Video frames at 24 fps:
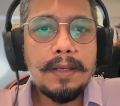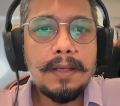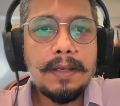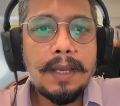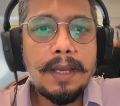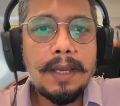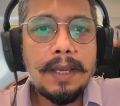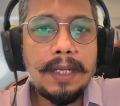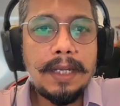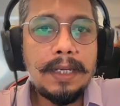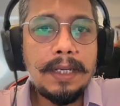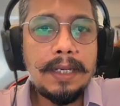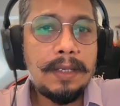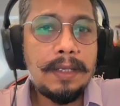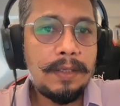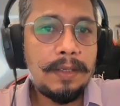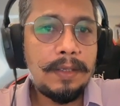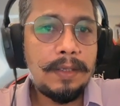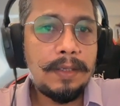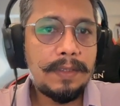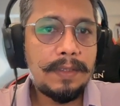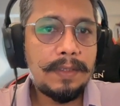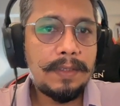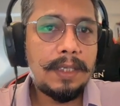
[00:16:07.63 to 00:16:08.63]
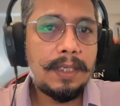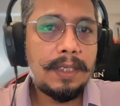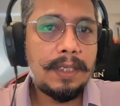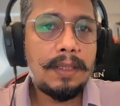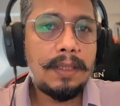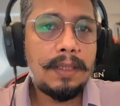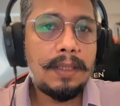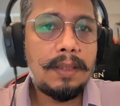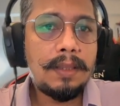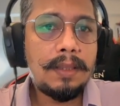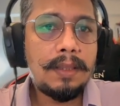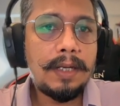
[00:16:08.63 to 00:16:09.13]
and you see
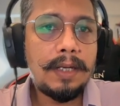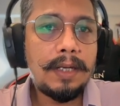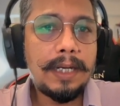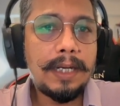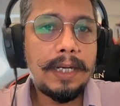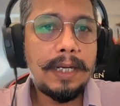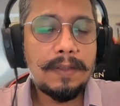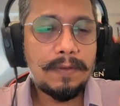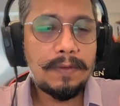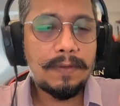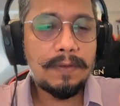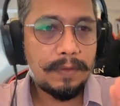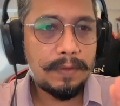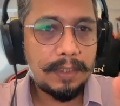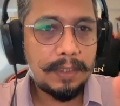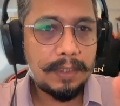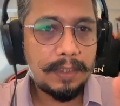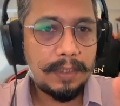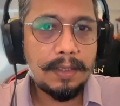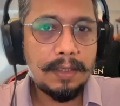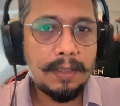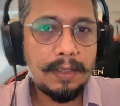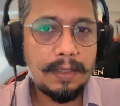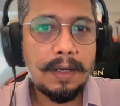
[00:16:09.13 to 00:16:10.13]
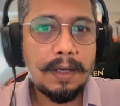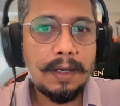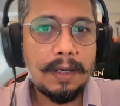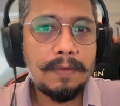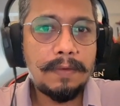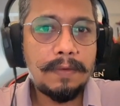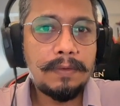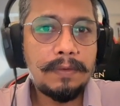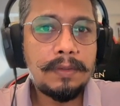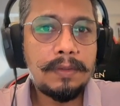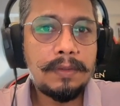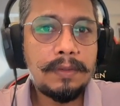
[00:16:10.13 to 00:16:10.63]
the data source is the
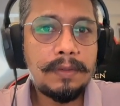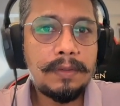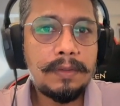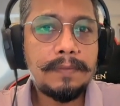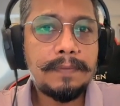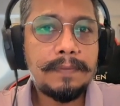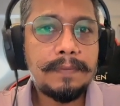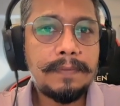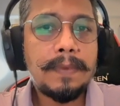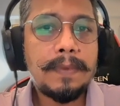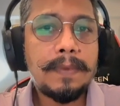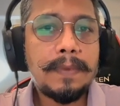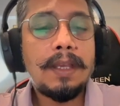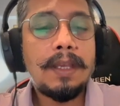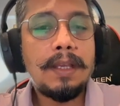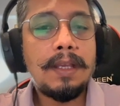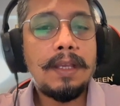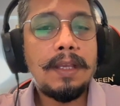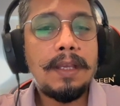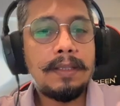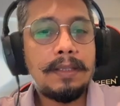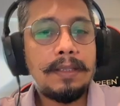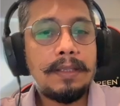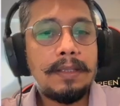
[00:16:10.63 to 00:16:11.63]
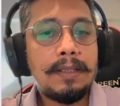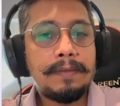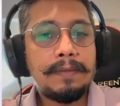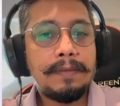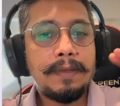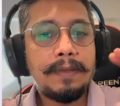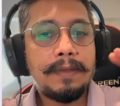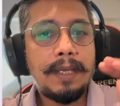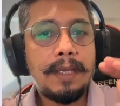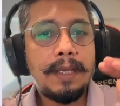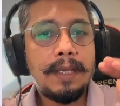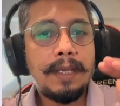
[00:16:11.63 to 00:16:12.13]
account,
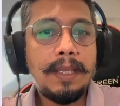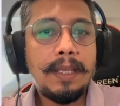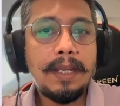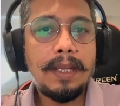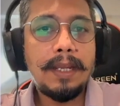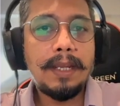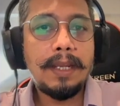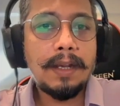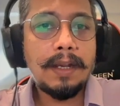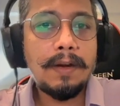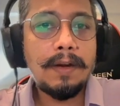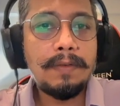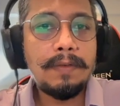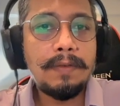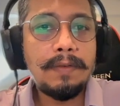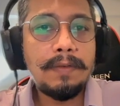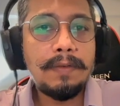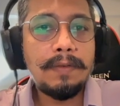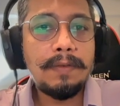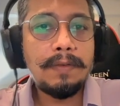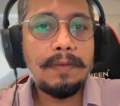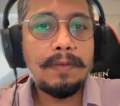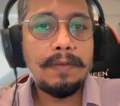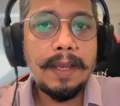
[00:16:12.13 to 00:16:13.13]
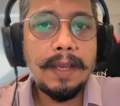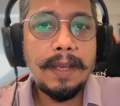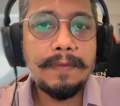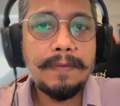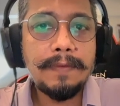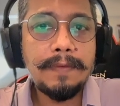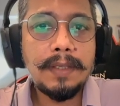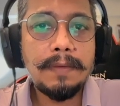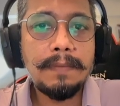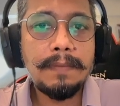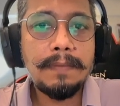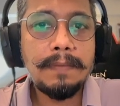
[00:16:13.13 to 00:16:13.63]
and then account will have
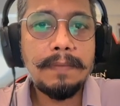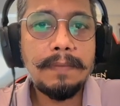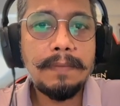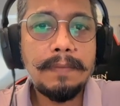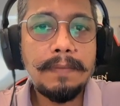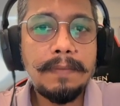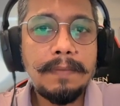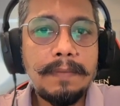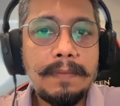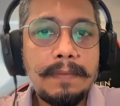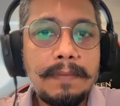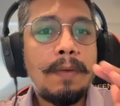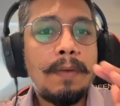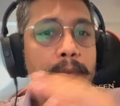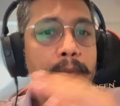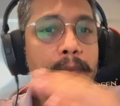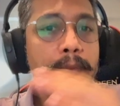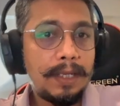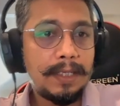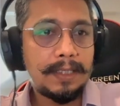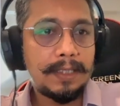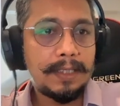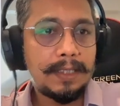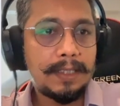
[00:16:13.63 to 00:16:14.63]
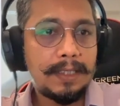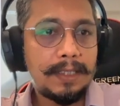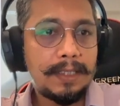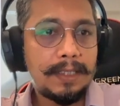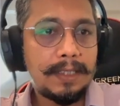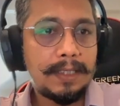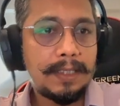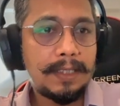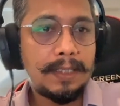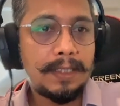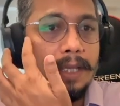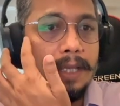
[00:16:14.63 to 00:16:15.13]
some policies
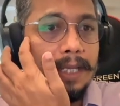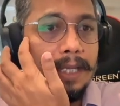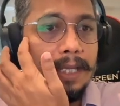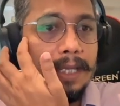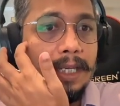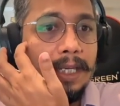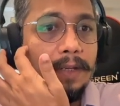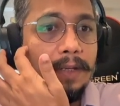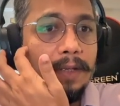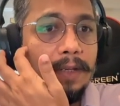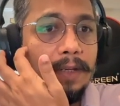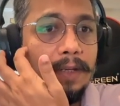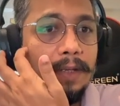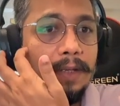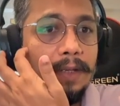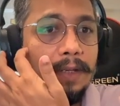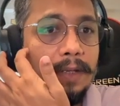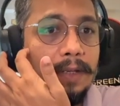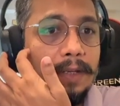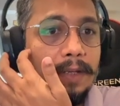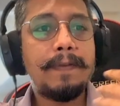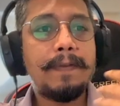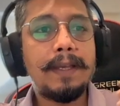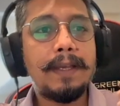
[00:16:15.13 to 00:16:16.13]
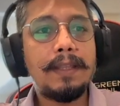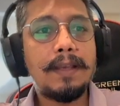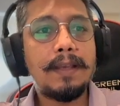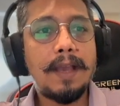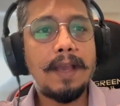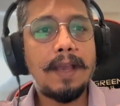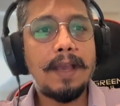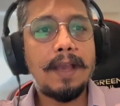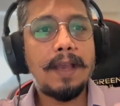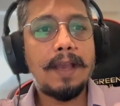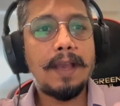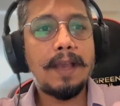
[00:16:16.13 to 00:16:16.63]
because I need to identify the
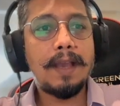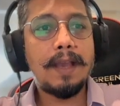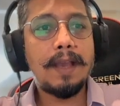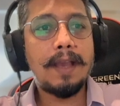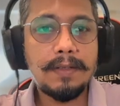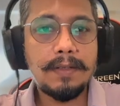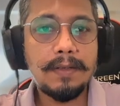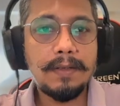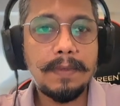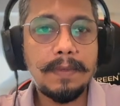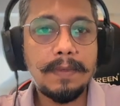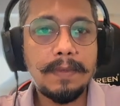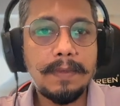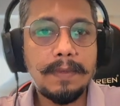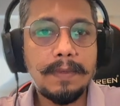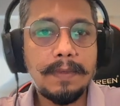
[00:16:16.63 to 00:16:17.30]
high value customer.